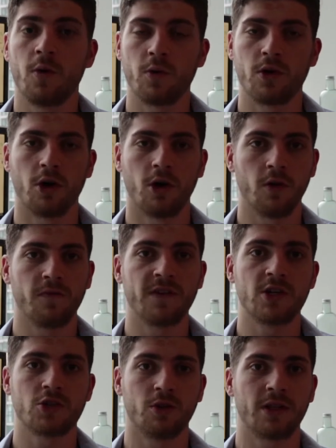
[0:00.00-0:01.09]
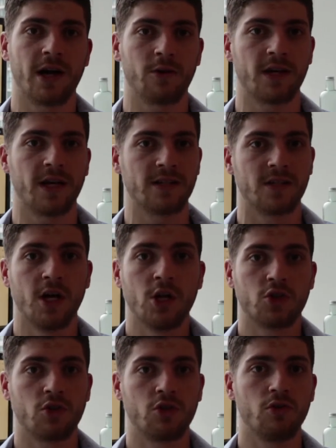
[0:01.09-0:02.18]
We're all visual nowadays,
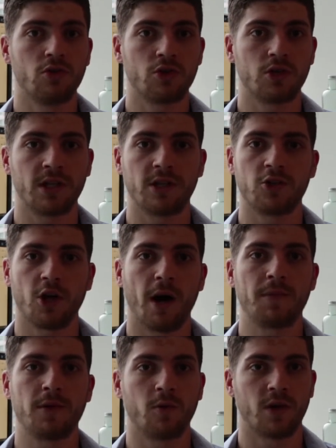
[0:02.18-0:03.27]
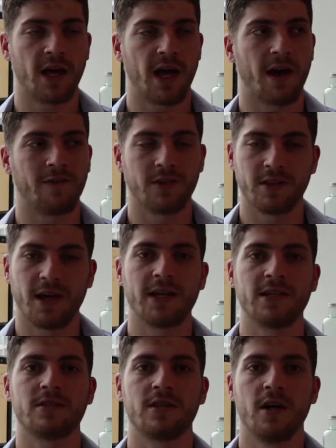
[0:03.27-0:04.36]
so usually the top you want to have a
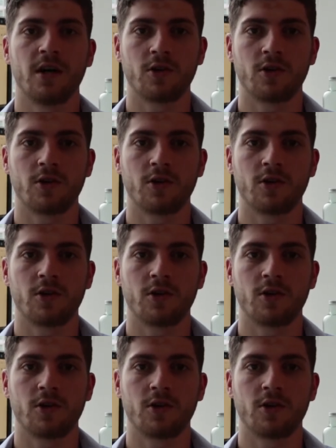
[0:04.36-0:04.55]
nice,